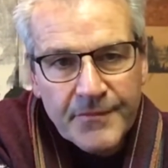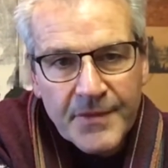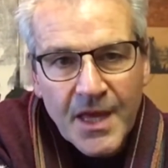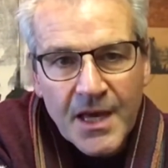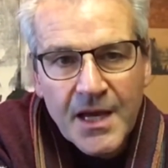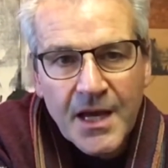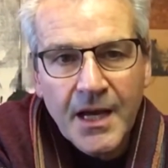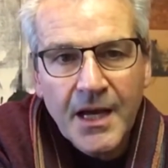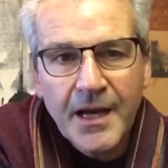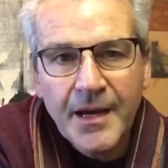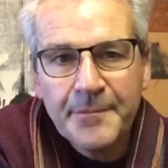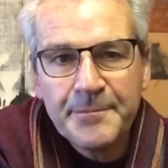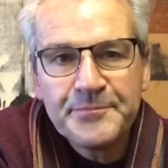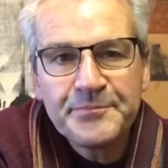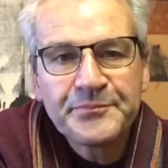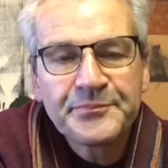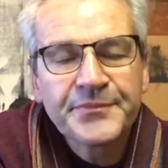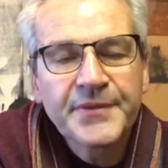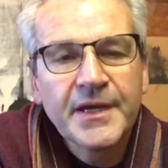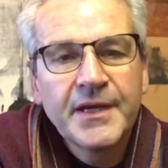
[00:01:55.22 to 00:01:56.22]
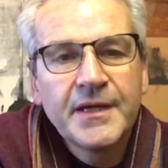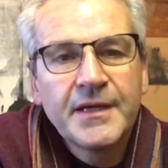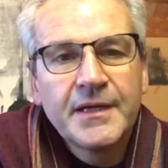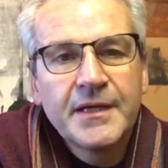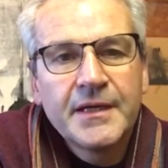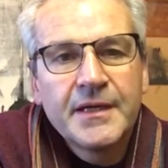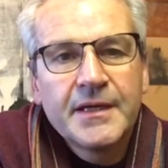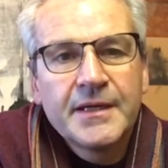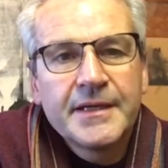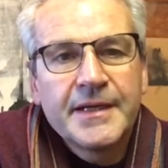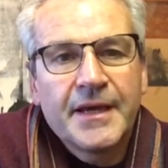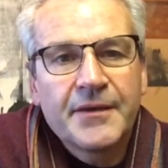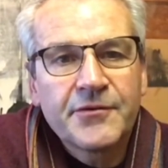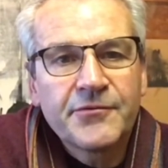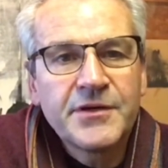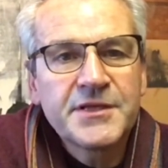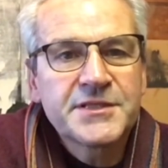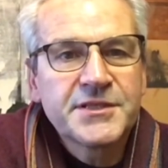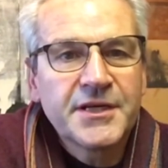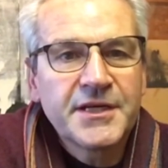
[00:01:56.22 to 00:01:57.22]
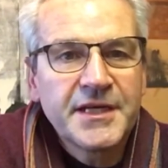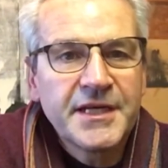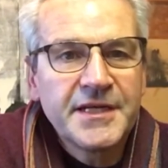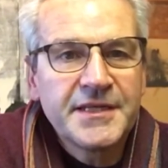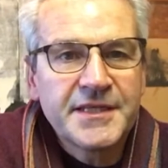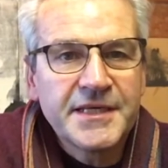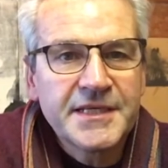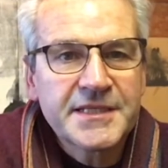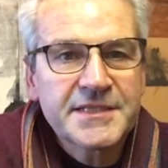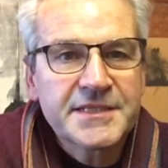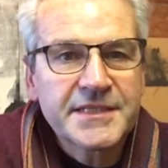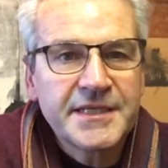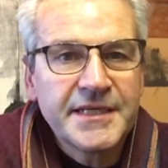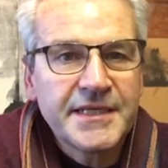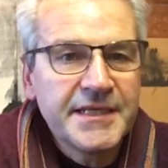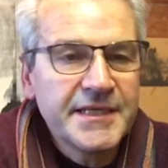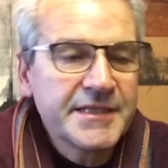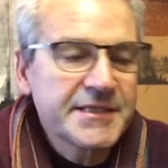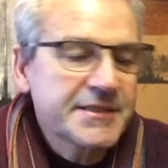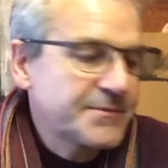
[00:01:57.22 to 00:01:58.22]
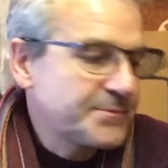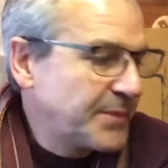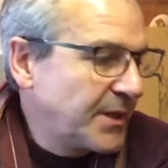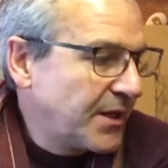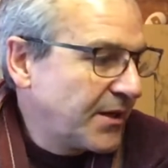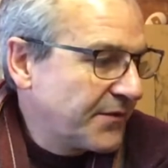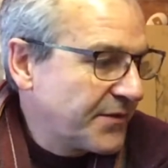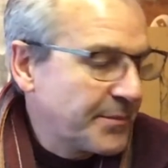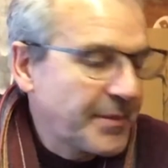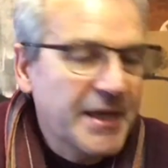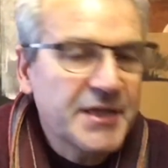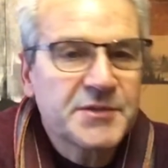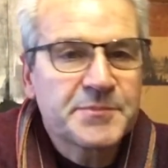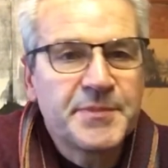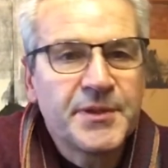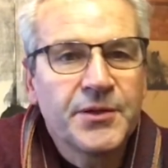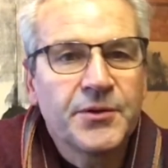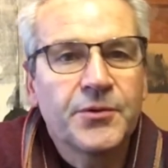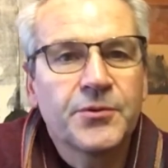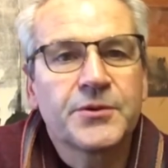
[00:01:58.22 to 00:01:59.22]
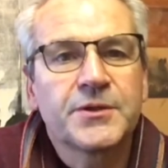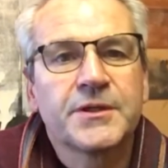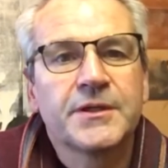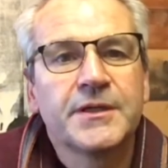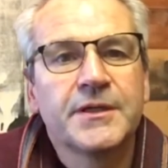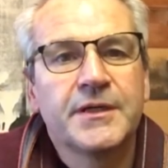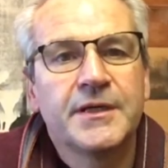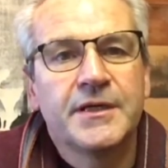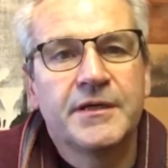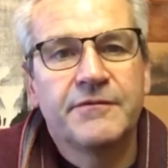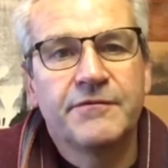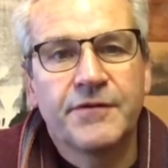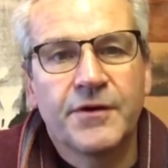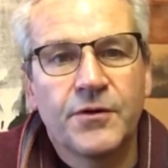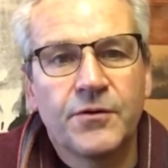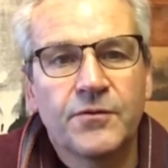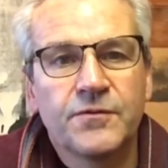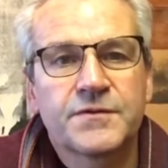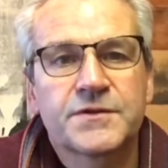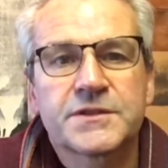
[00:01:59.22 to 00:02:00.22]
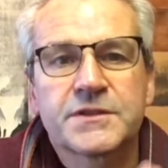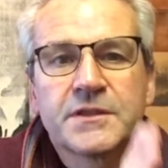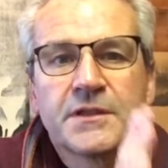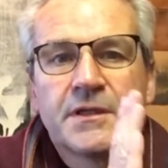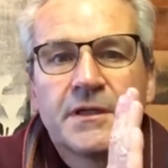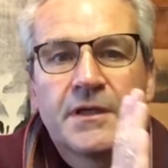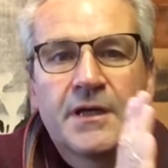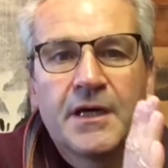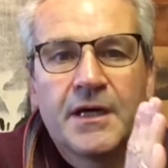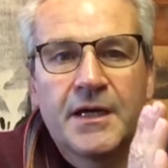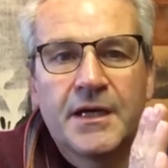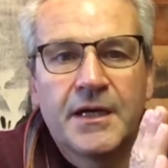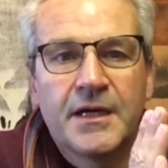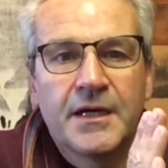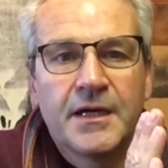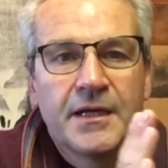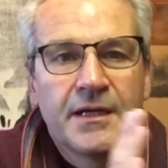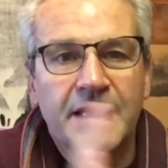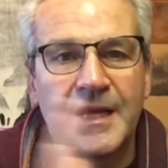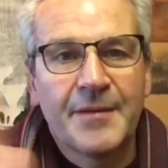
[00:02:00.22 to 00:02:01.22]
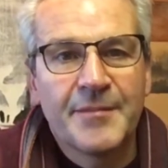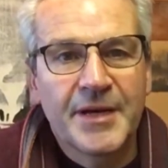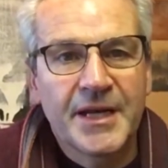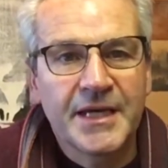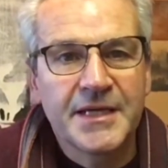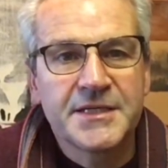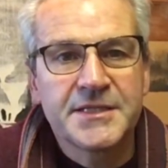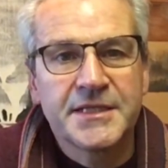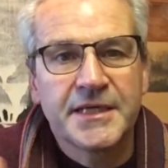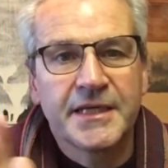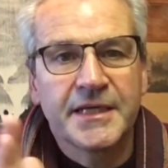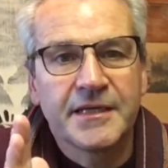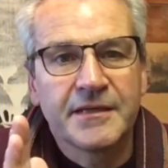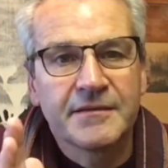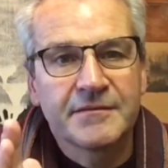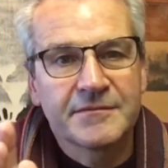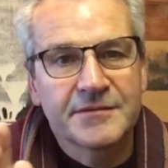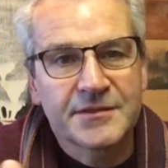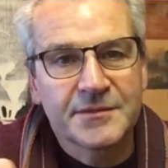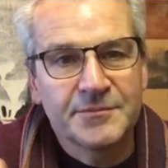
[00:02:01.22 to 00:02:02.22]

Now the reason I need this is part of the bench build involves laminating some